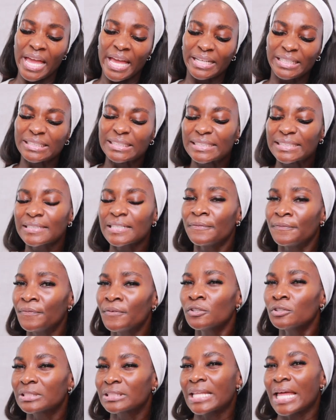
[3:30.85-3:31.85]
it
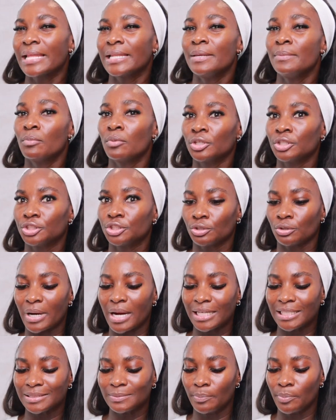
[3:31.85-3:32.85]
feels slightly
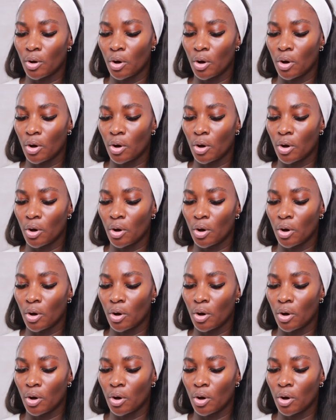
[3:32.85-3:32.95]
moisturized,